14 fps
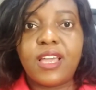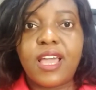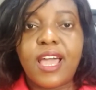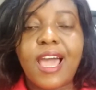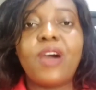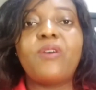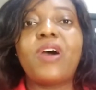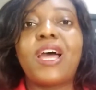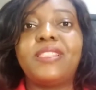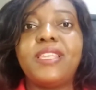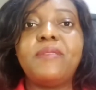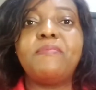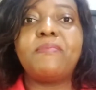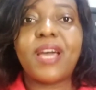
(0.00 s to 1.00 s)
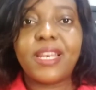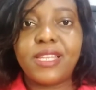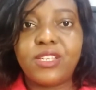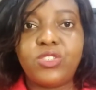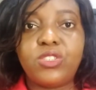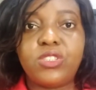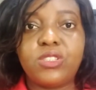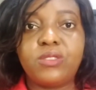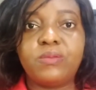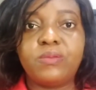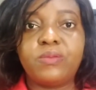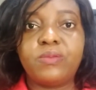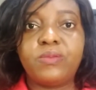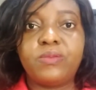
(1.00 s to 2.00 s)
How are they managed?
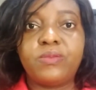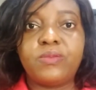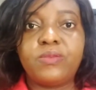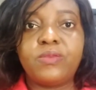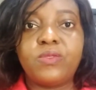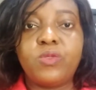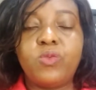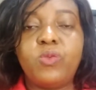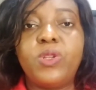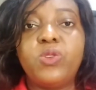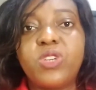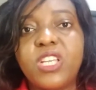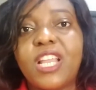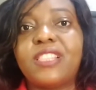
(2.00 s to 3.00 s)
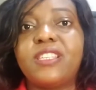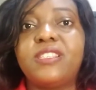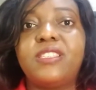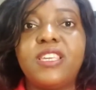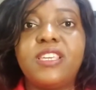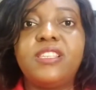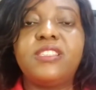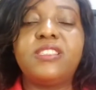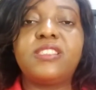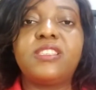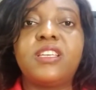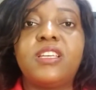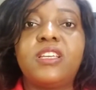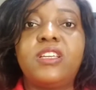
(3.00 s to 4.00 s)
We'll be looking at these
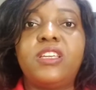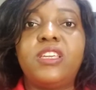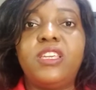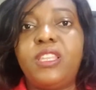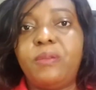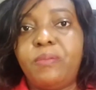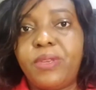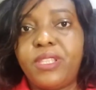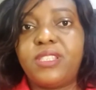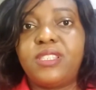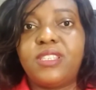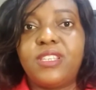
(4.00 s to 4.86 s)
things in a bit.